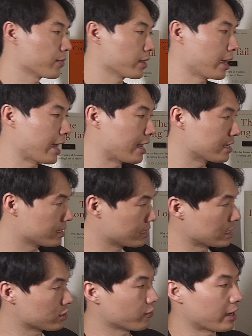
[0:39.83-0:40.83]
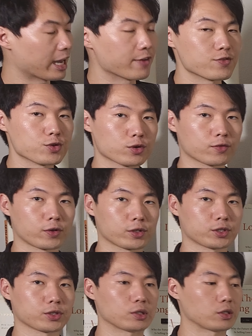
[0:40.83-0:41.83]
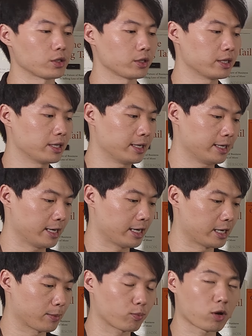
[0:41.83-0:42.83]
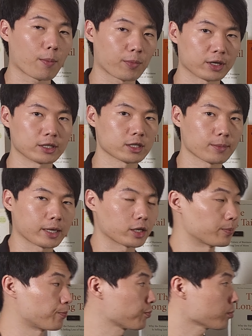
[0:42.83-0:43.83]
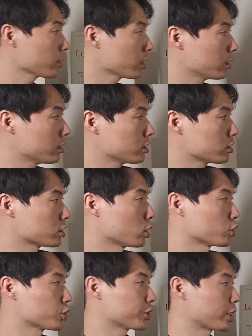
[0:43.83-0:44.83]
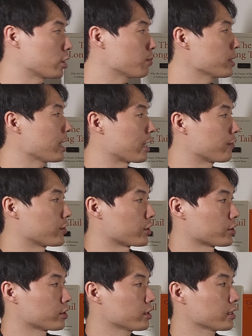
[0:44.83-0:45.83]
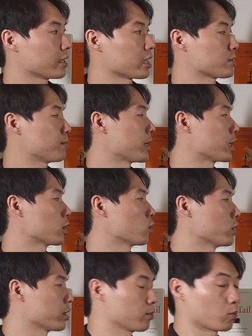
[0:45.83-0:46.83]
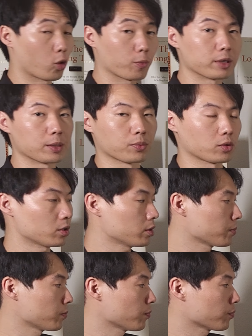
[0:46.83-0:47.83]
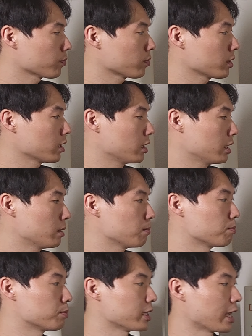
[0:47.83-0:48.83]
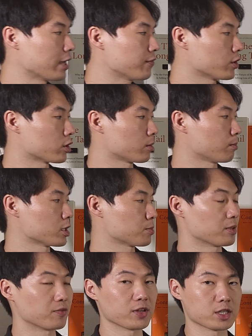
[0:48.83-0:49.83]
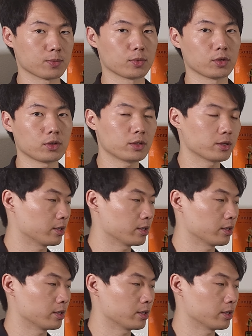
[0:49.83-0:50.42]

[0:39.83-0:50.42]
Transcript: has these five universal properties about them. So shared behavior gets better with more people. Behavior must be visible.